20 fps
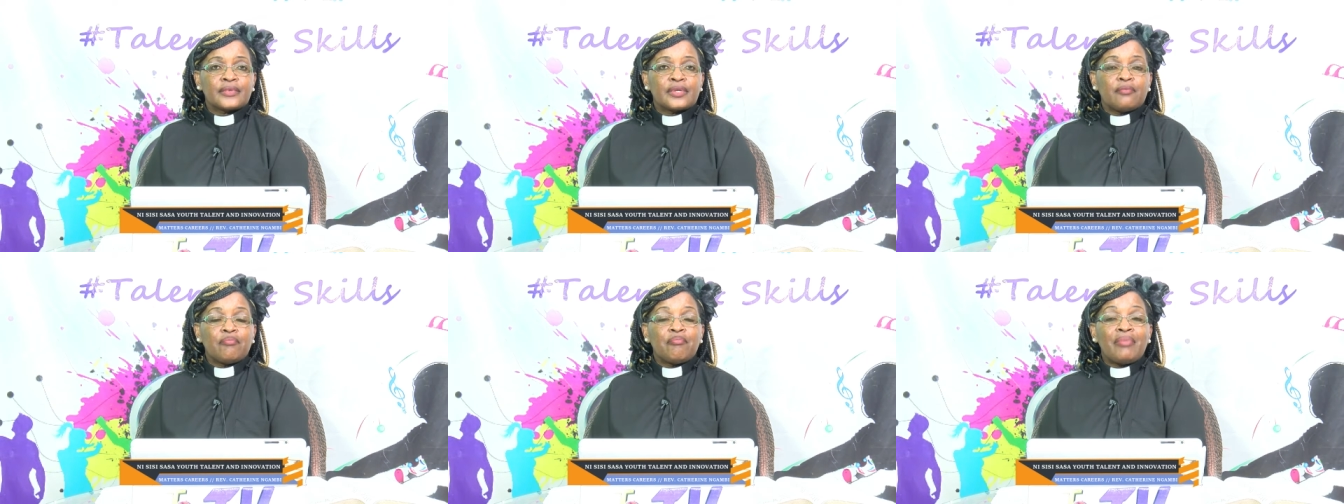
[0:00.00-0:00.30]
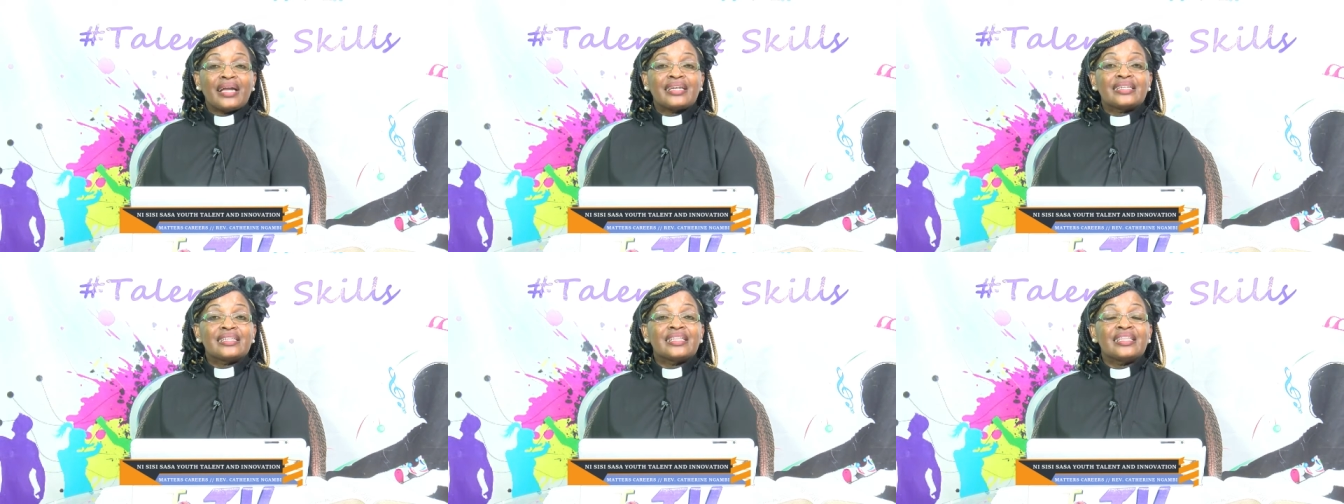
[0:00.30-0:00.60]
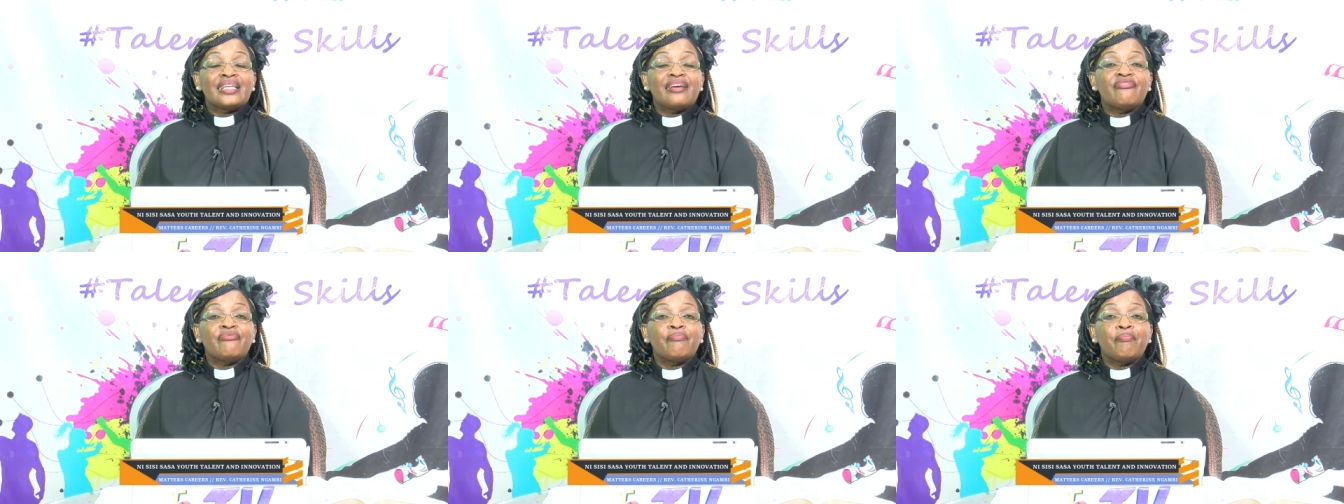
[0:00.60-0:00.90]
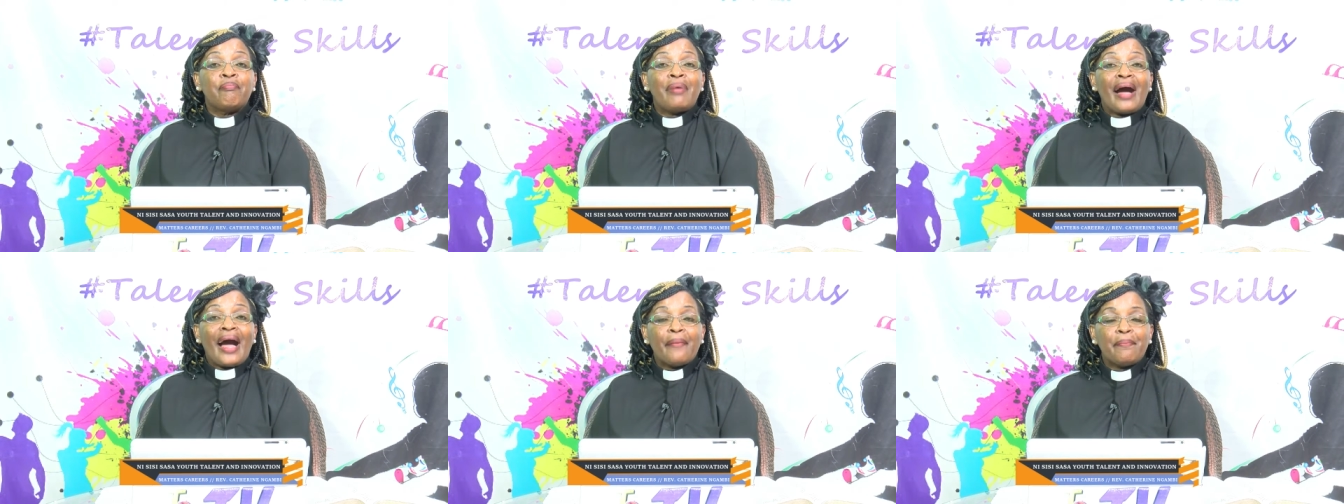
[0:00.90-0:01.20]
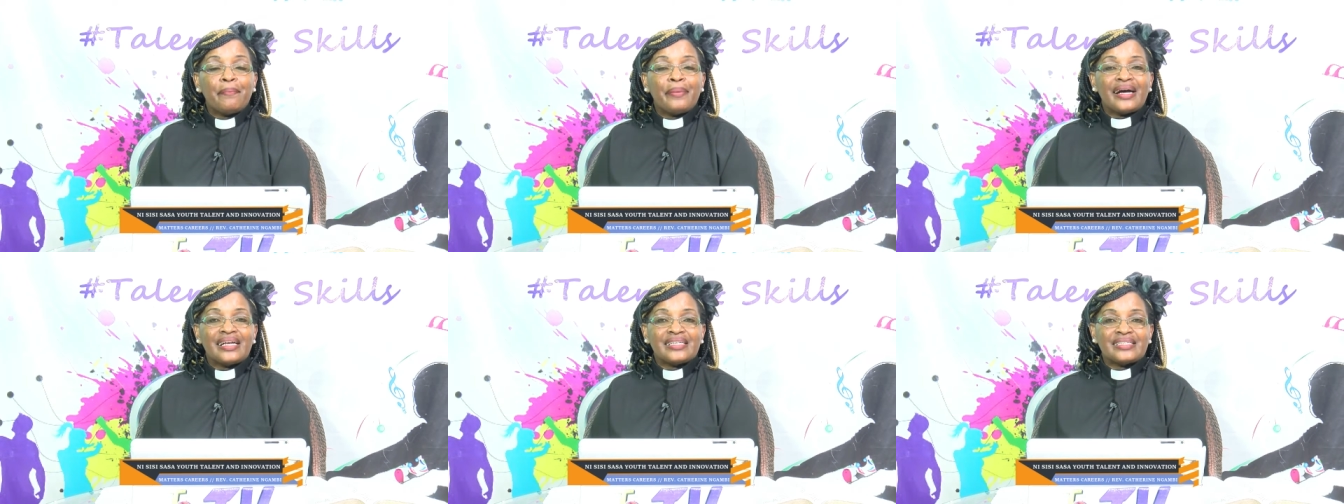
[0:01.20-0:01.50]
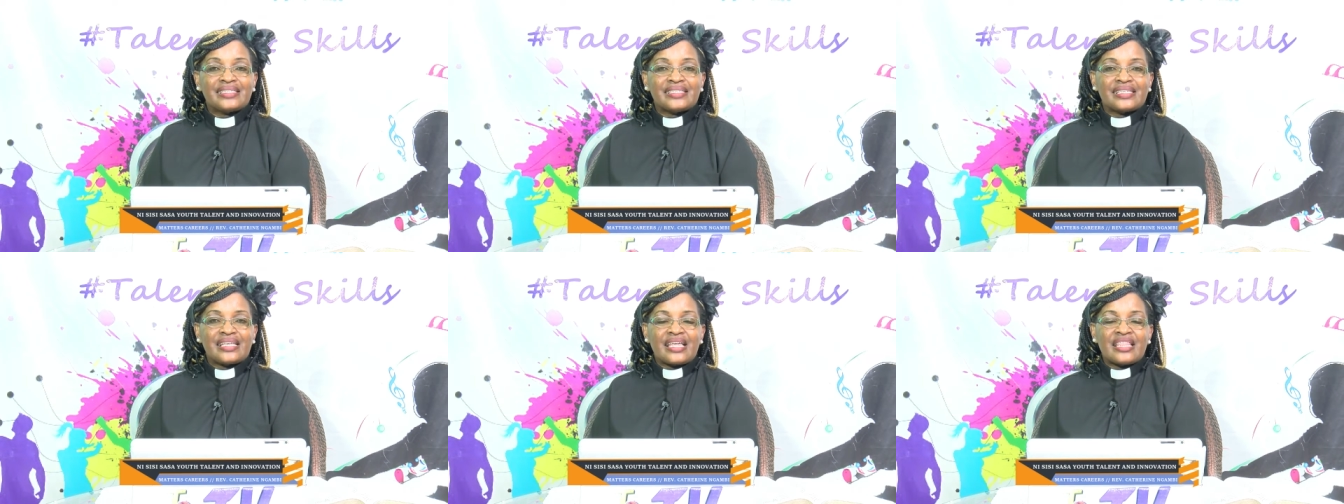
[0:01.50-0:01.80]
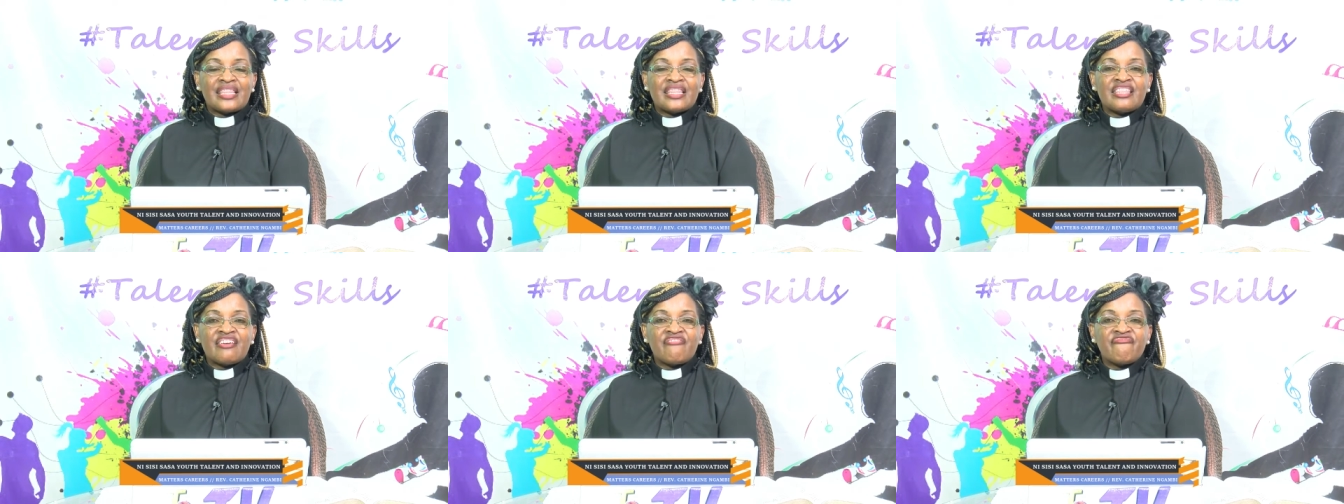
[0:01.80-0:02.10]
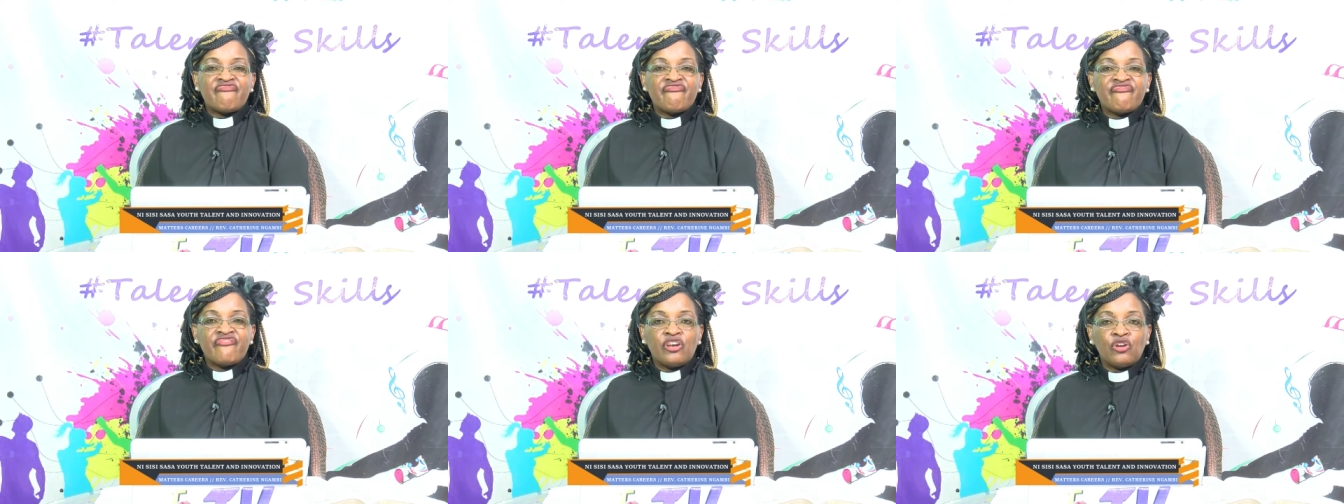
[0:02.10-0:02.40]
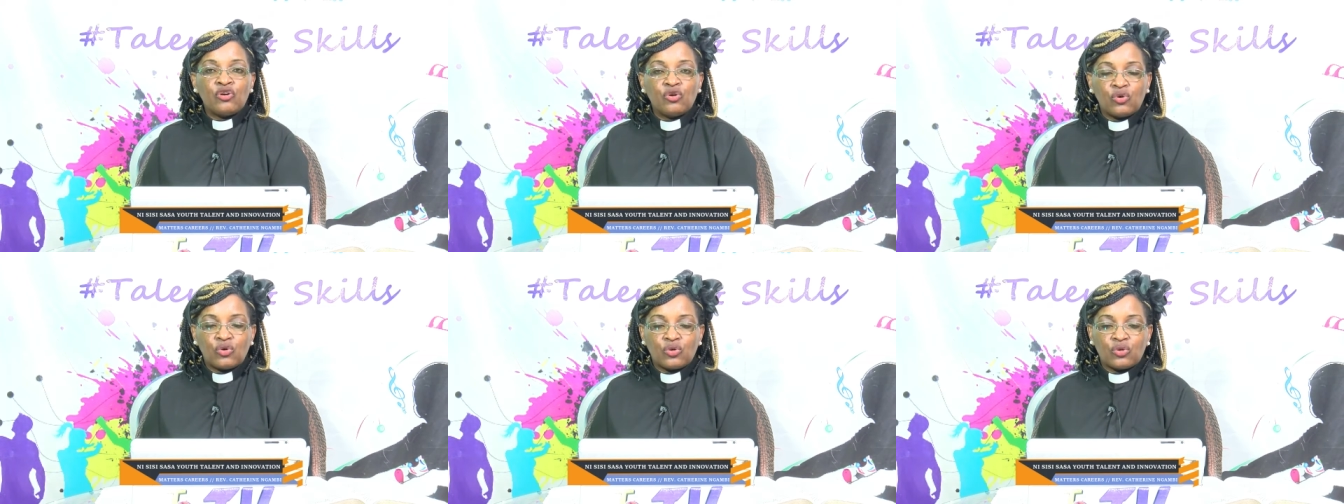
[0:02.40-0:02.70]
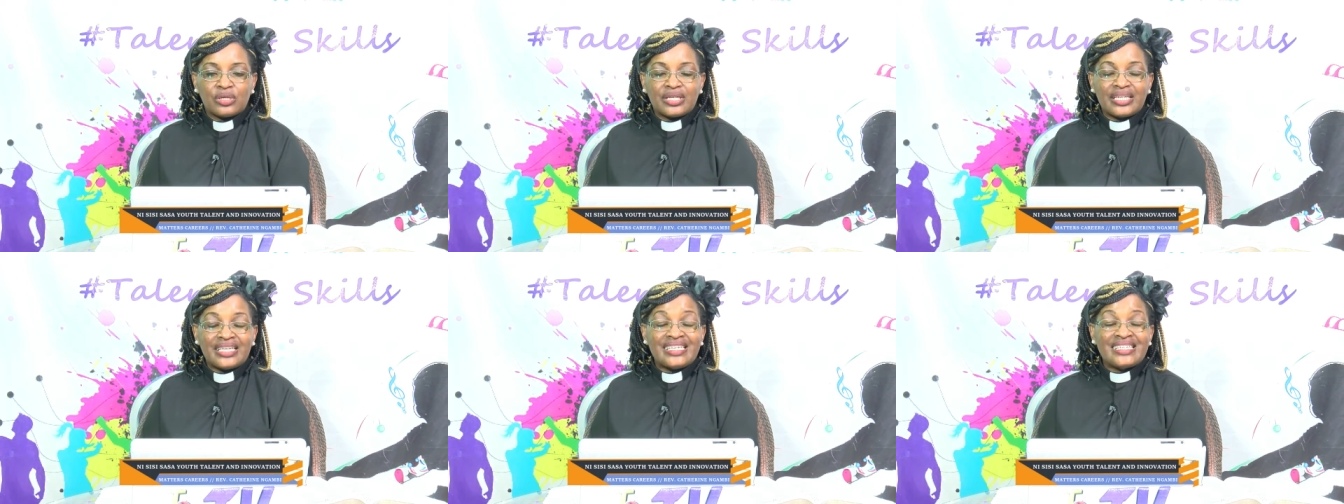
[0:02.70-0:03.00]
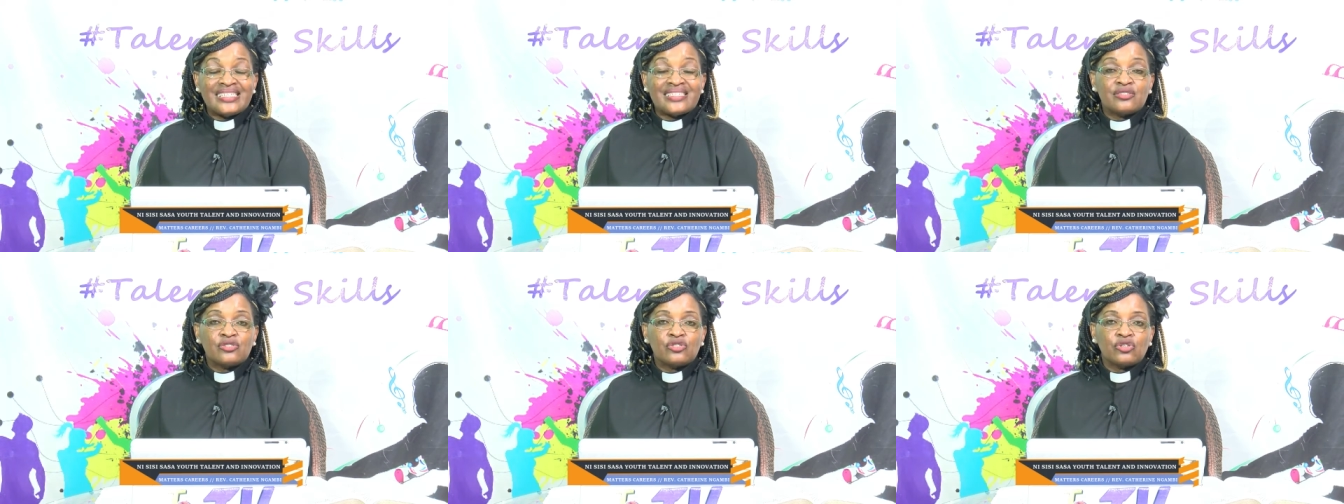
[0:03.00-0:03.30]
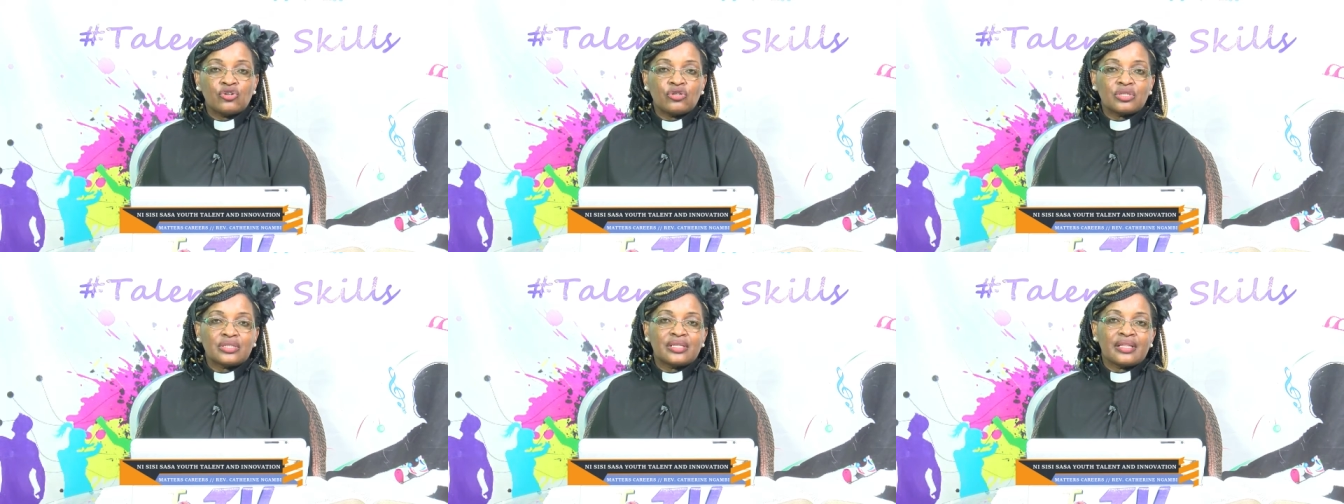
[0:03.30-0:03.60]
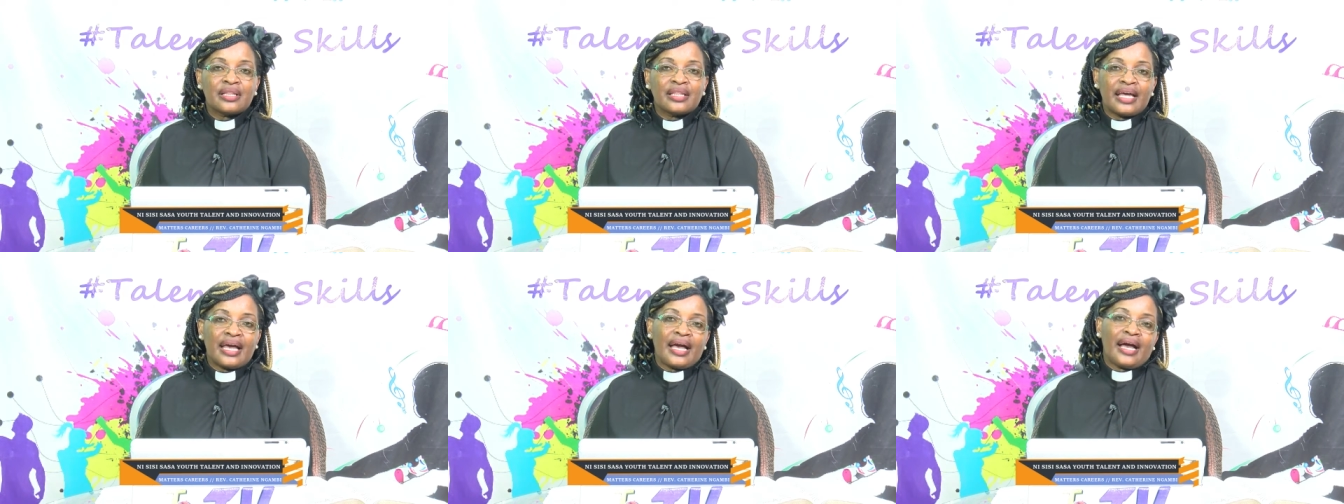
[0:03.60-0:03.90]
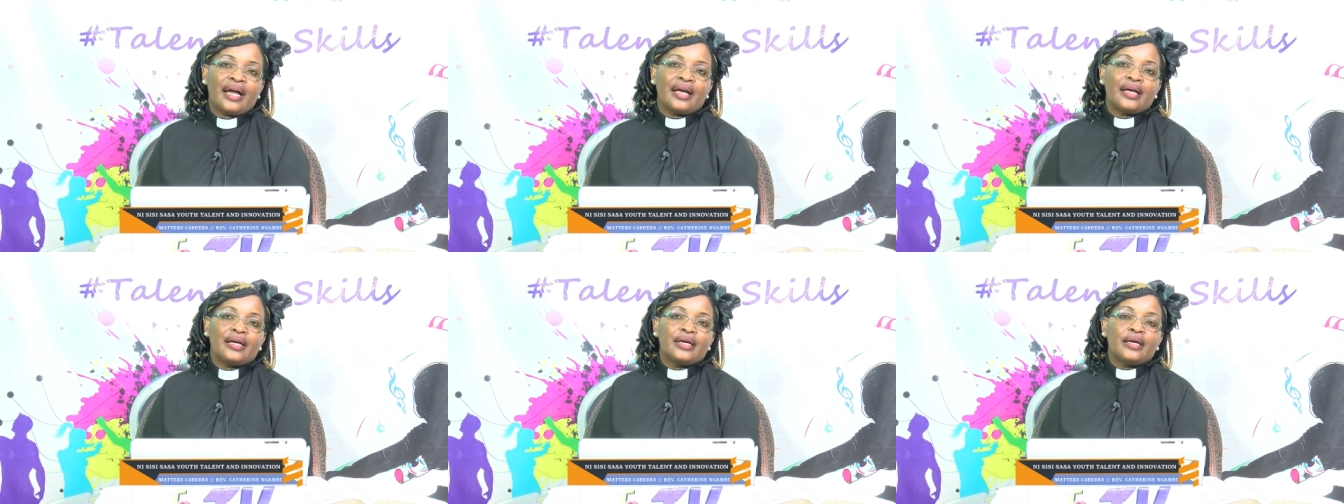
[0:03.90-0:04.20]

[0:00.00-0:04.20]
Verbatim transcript: But the purpose, the flow is not there